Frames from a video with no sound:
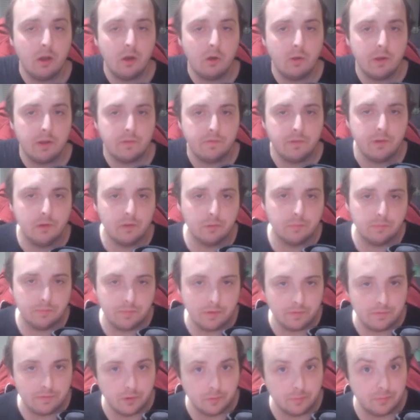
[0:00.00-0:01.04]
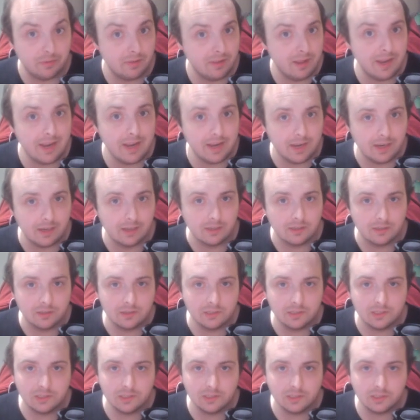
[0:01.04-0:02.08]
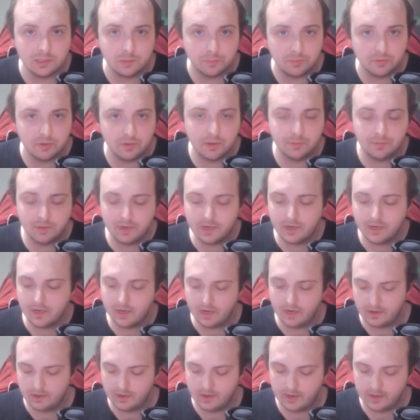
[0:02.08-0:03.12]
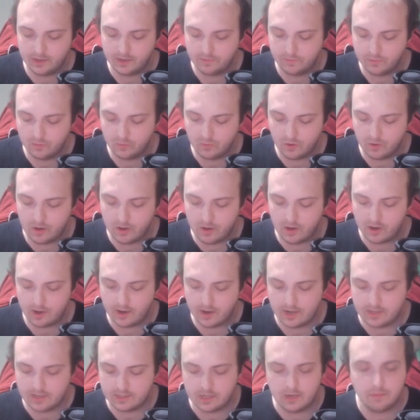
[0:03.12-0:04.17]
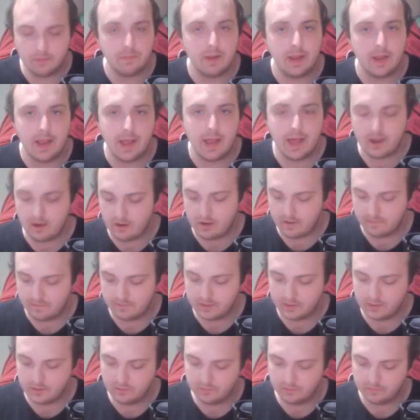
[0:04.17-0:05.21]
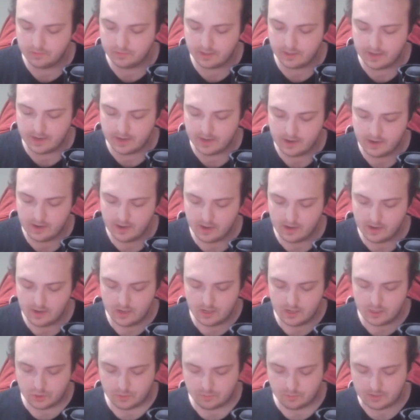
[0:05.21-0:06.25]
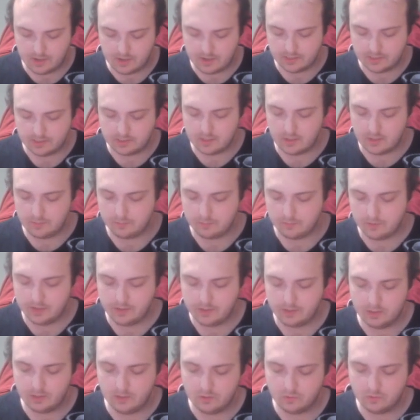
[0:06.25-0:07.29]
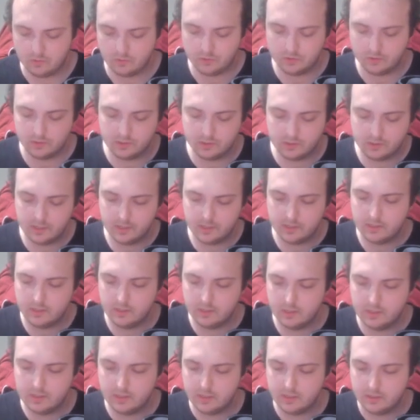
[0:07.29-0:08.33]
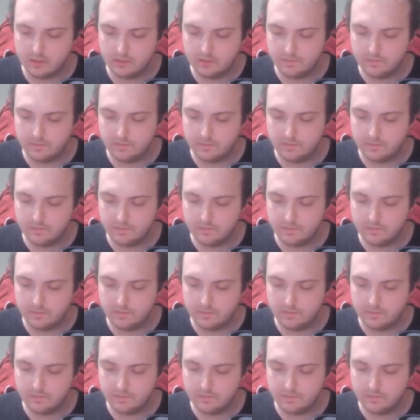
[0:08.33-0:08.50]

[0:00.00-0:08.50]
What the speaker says: if you're playing Supreme King, and if you are, I tip my hat off to you for that. Probably separate the ultras and the